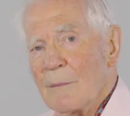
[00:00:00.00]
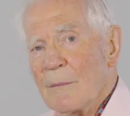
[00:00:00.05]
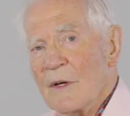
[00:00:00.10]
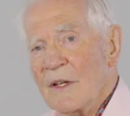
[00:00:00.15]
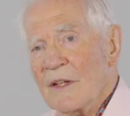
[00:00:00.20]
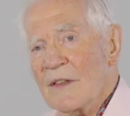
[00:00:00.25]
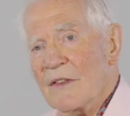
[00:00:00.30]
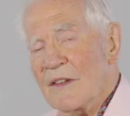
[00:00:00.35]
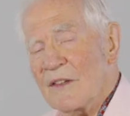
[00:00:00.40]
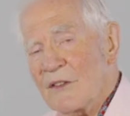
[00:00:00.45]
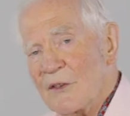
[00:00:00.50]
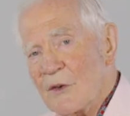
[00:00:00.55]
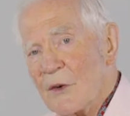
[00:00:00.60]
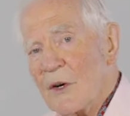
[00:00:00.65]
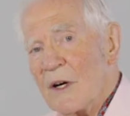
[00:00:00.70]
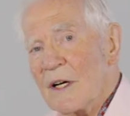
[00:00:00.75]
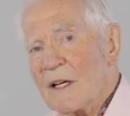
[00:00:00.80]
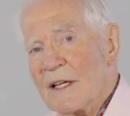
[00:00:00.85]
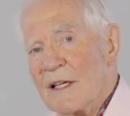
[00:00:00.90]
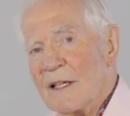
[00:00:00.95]
but the
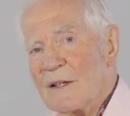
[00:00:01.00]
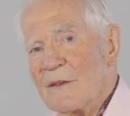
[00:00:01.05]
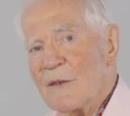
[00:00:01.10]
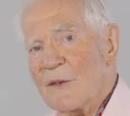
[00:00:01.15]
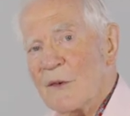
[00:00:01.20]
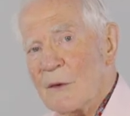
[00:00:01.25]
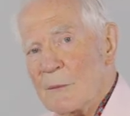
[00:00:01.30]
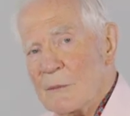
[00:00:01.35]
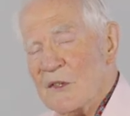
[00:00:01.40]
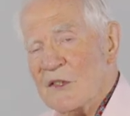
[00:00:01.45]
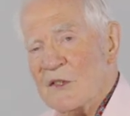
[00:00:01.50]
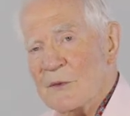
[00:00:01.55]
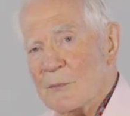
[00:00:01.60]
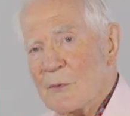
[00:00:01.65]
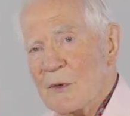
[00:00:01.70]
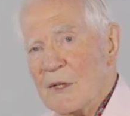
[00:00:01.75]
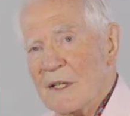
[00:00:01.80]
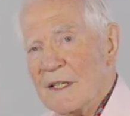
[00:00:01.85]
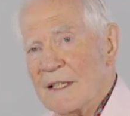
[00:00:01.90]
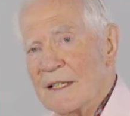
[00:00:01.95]
drive from a
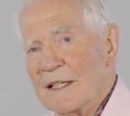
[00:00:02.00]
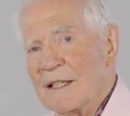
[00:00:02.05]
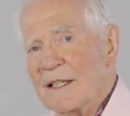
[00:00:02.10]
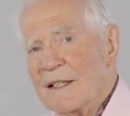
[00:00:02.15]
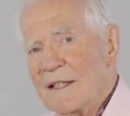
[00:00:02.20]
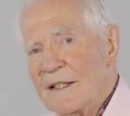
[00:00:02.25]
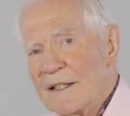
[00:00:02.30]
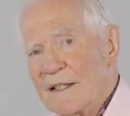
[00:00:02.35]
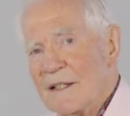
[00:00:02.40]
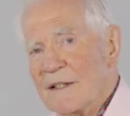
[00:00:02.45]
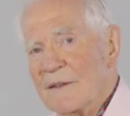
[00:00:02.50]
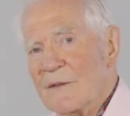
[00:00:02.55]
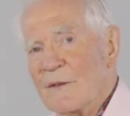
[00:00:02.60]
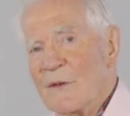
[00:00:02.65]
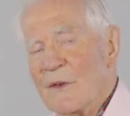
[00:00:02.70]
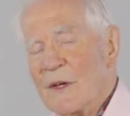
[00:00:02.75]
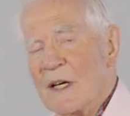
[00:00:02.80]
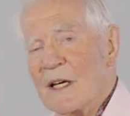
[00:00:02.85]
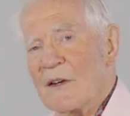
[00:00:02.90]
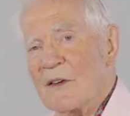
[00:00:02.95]
spring can
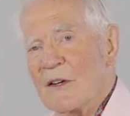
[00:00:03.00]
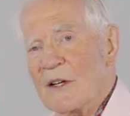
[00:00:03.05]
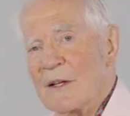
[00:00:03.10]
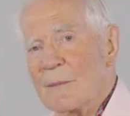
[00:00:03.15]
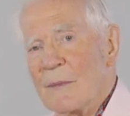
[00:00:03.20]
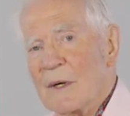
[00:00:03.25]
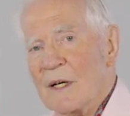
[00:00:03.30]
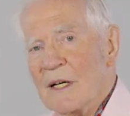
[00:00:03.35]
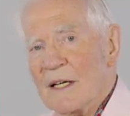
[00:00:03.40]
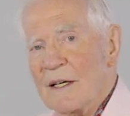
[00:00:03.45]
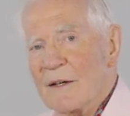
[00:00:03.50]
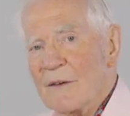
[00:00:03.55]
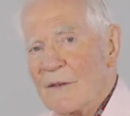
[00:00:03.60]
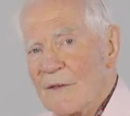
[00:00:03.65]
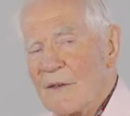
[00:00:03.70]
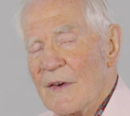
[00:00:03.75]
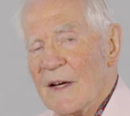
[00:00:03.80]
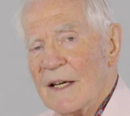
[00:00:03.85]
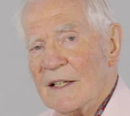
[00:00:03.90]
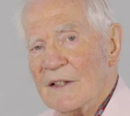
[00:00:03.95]
vary by a
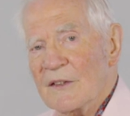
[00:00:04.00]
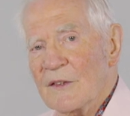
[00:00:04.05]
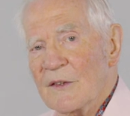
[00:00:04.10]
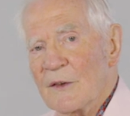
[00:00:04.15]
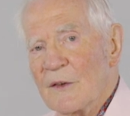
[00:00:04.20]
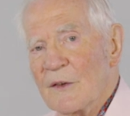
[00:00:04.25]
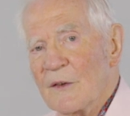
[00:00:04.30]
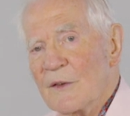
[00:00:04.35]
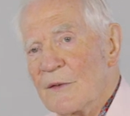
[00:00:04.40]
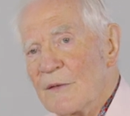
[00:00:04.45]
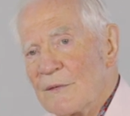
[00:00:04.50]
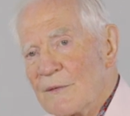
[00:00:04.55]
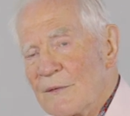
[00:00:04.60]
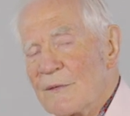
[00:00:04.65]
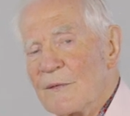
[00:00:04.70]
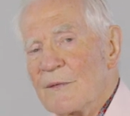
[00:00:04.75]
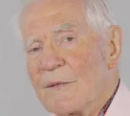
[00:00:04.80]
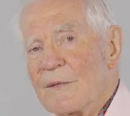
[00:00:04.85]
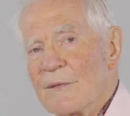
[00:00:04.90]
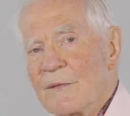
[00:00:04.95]
factor of
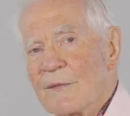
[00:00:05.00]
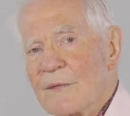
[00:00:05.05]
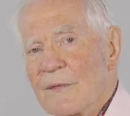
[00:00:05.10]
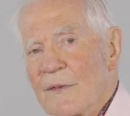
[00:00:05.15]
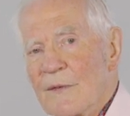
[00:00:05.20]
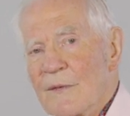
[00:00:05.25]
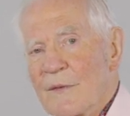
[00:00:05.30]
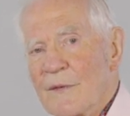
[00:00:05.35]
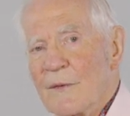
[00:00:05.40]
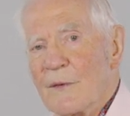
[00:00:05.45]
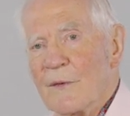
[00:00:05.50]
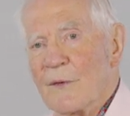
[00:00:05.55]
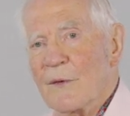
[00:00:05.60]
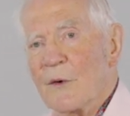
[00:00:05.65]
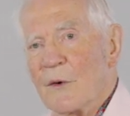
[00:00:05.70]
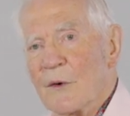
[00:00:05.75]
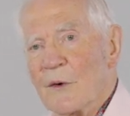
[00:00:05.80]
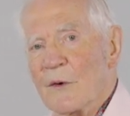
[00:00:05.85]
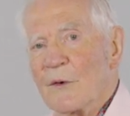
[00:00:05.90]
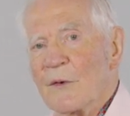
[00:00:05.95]

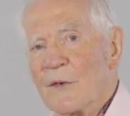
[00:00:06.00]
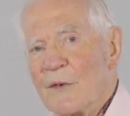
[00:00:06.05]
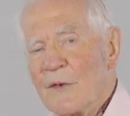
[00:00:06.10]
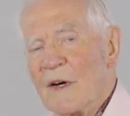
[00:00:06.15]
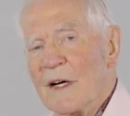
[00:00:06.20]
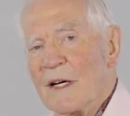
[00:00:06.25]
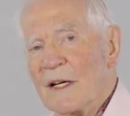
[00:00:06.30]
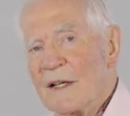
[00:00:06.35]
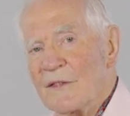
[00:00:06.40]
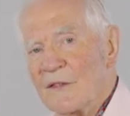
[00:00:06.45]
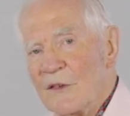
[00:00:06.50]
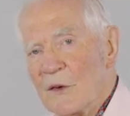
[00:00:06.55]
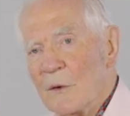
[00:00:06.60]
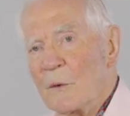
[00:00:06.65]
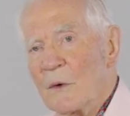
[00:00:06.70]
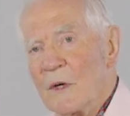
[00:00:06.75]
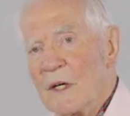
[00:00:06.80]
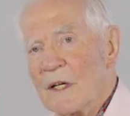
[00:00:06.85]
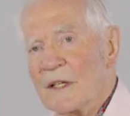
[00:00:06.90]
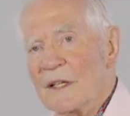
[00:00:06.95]
four or five to
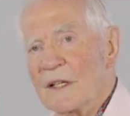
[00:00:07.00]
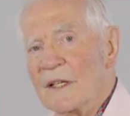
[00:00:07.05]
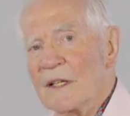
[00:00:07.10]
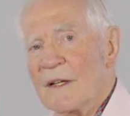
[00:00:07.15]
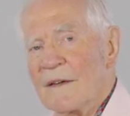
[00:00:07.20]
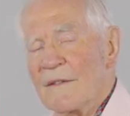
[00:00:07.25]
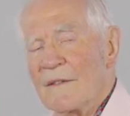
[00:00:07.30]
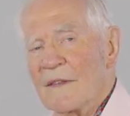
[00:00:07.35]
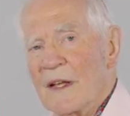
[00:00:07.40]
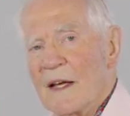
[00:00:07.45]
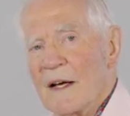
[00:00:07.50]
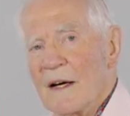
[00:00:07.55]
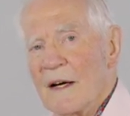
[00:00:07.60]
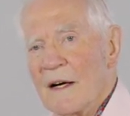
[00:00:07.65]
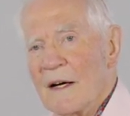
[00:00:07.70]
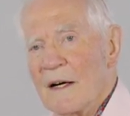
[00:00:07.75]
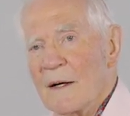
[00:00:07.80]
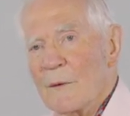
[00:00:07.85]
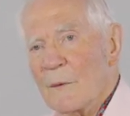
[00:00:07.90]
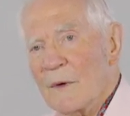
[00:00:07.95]
one.
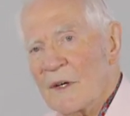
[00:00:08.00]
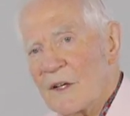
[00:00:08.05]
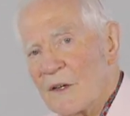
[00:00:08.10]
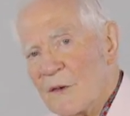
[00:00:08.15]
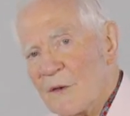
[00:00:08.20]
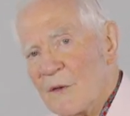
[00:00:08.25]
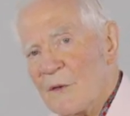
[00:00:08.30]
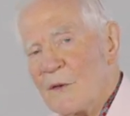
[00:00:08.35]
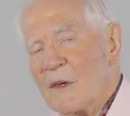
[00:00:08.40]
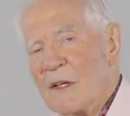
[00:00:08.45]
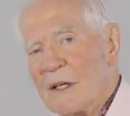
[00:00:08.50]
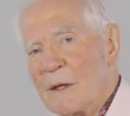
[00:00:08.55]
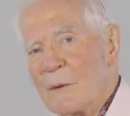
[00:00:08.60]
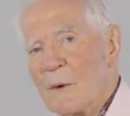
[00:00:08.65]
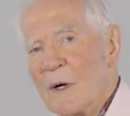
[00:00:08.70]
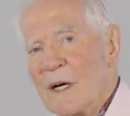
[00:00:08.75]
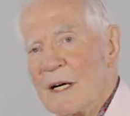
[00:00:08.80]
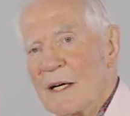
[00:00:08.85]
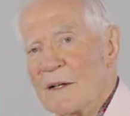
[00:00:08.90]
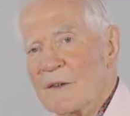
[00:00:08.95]
Uh, when it's fully
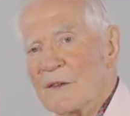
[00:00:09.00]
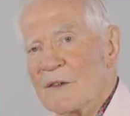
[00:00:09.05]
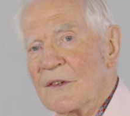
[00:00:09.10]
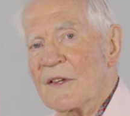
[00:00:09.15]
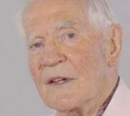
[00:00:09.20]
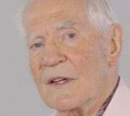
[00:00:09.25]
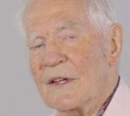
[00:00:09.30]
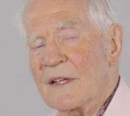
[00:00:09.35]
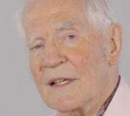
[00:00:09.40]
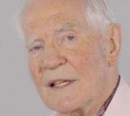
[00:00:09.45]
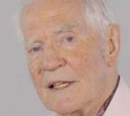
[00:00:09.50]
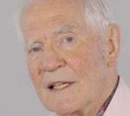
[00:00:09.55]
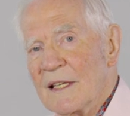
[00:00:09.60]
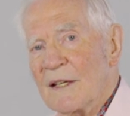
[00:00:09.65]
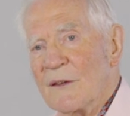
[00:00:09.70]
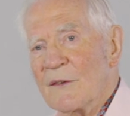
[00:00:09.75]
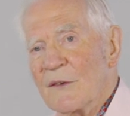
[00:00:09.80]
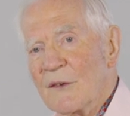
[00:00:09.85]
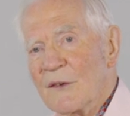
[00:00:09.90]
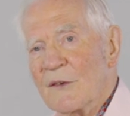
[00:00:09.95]
wound, it
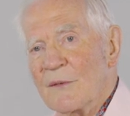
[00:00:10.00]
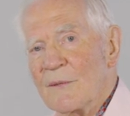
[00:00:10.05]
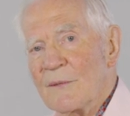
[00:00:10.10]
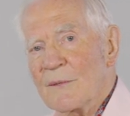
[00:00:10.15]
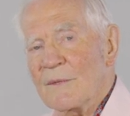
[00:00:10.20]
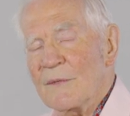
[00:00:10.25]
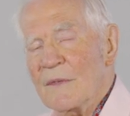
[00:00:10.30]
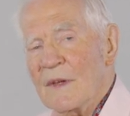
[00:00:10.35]
gives